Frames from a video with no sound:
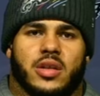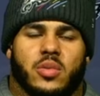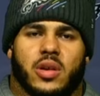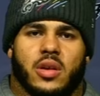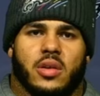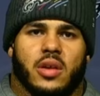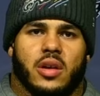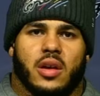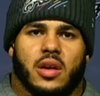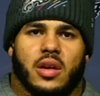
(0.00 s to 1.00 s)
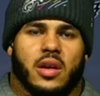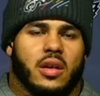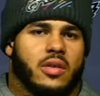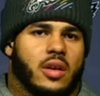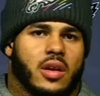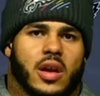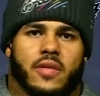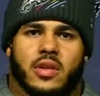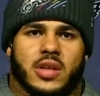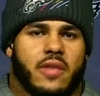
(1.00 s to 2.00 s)
So we know that they're going to
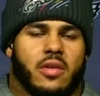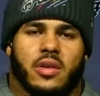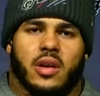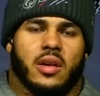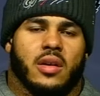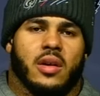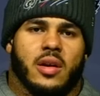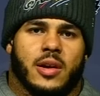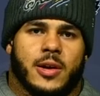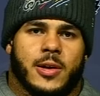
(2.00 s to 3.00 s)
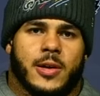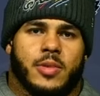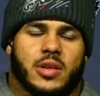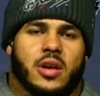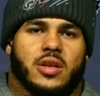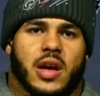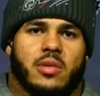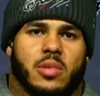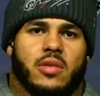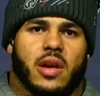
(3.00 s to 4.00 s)
give us everything, and it's our
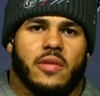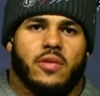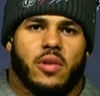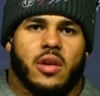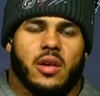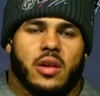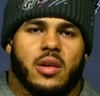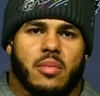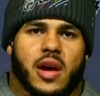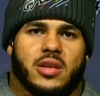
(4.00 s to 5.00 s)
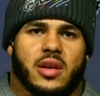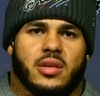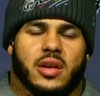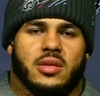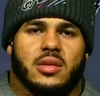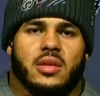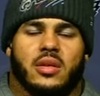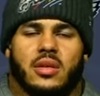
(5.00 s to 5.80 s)
job to be ready for it and match that intensity.